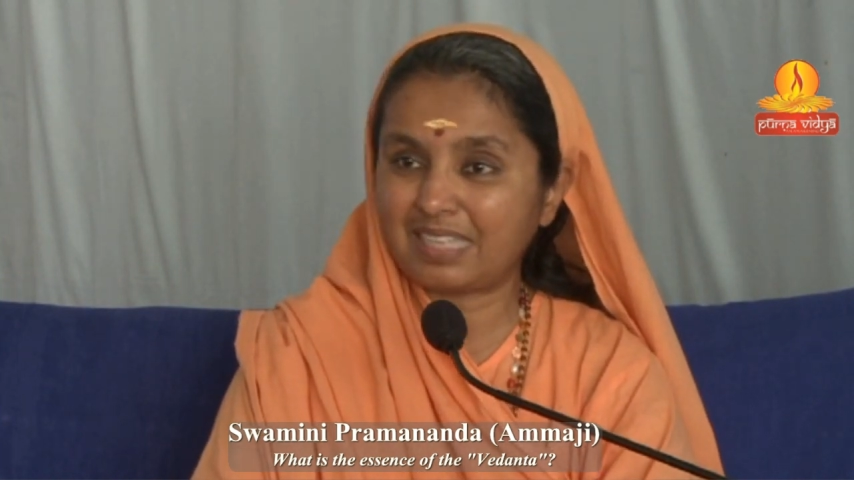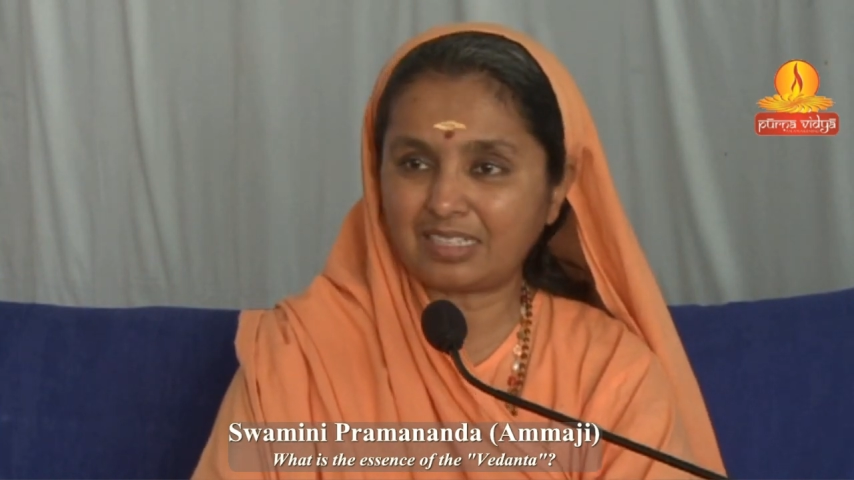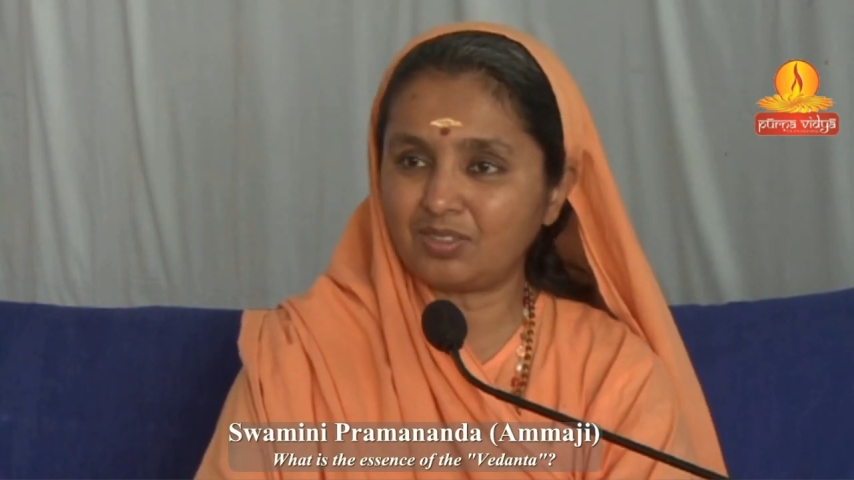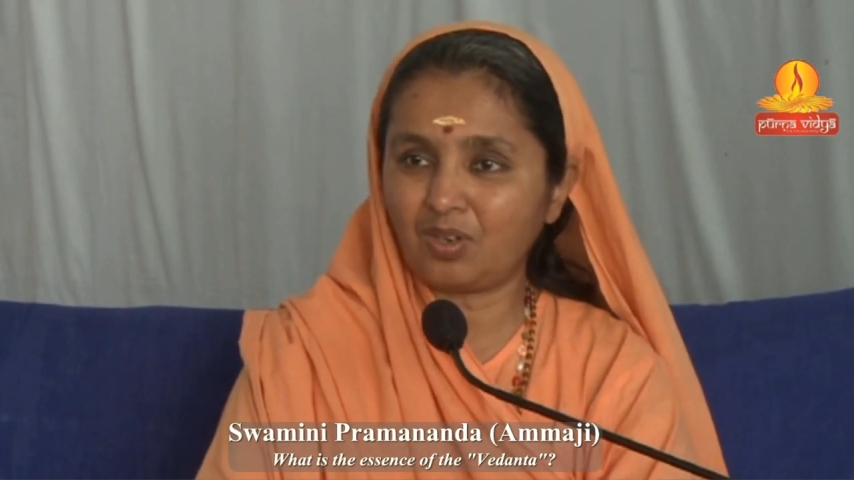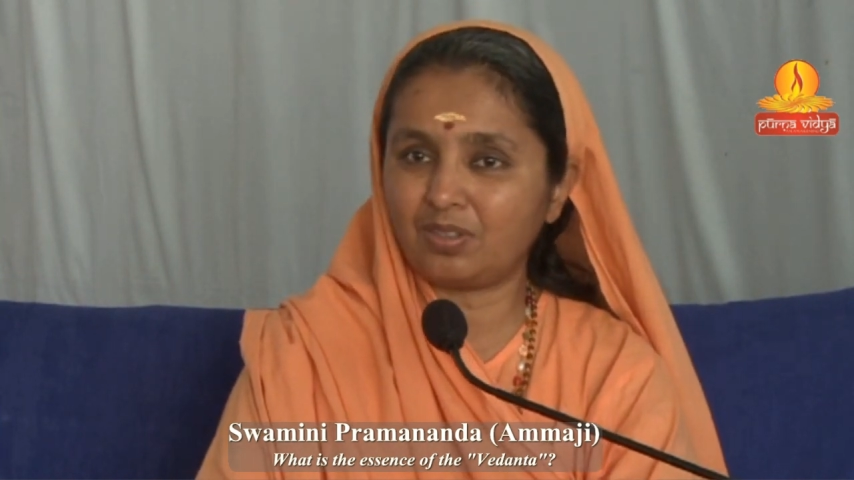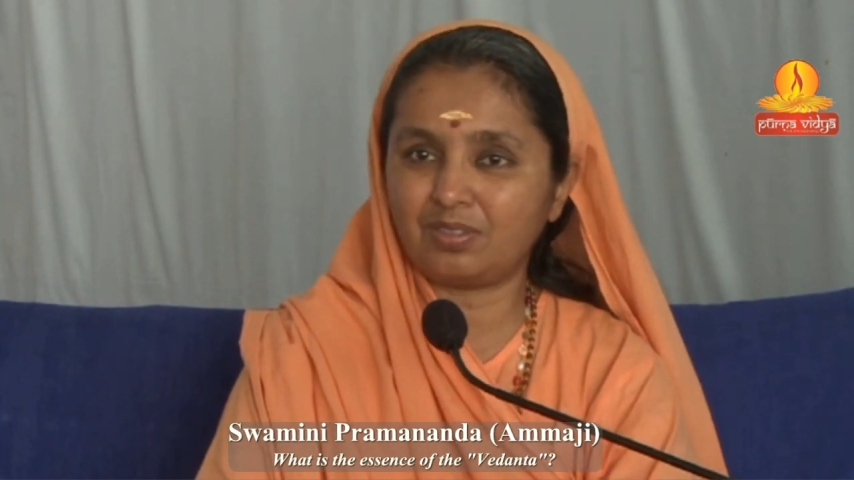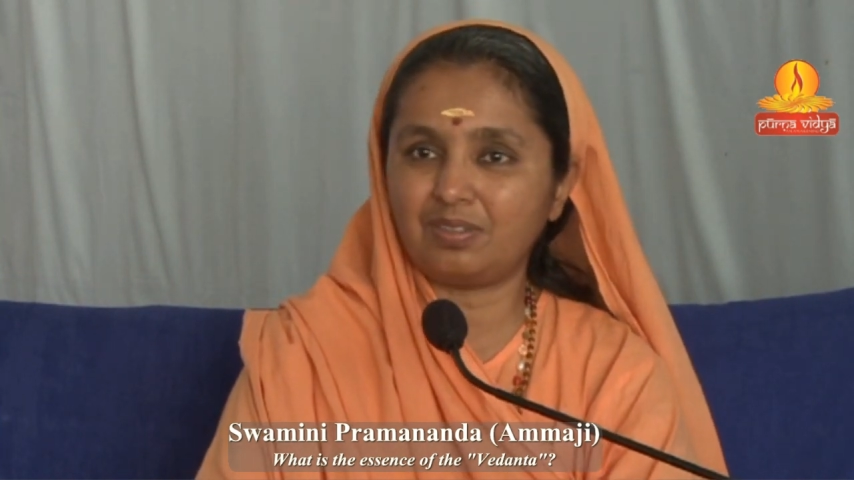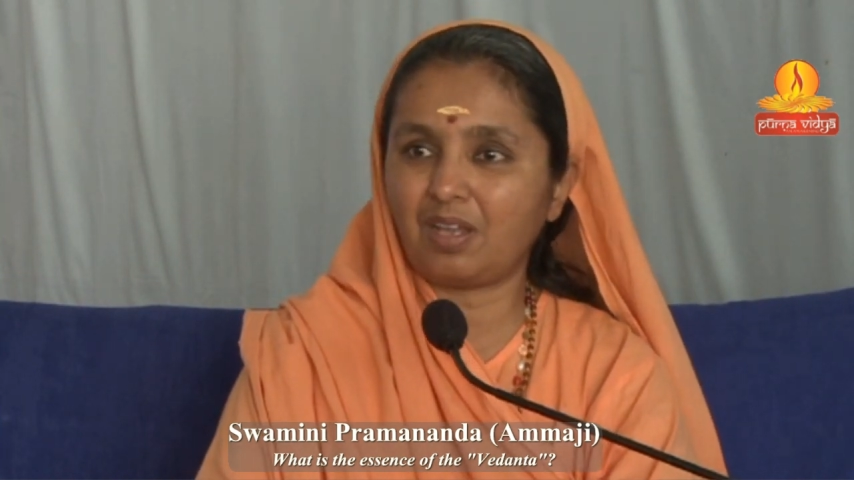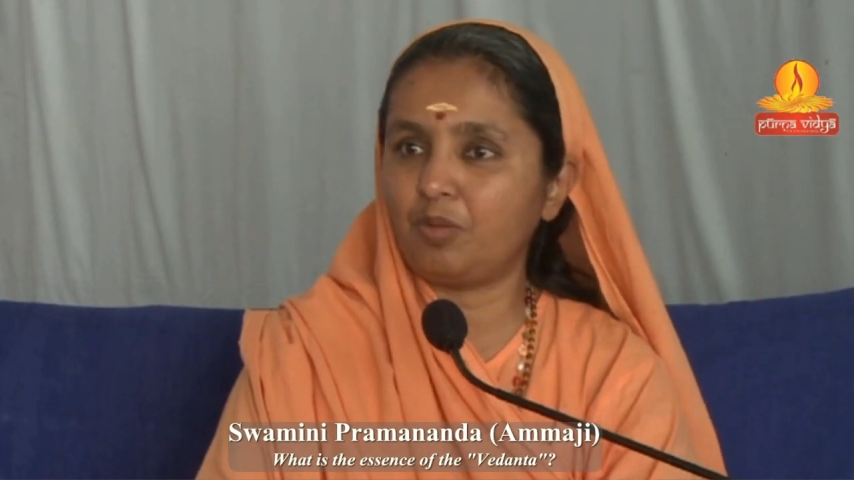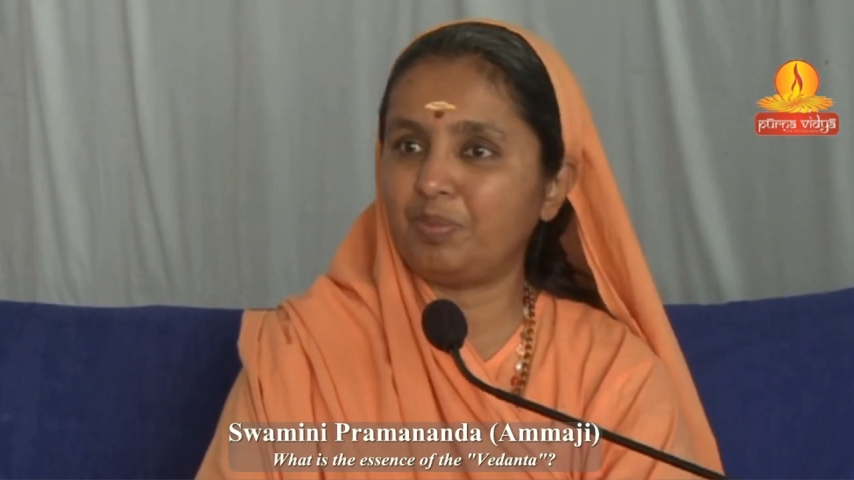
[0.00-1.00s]
That's not
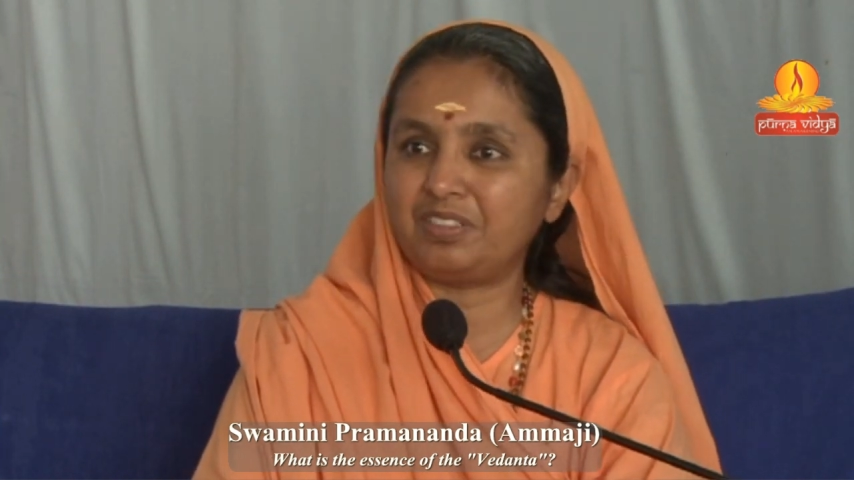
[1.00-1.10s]
how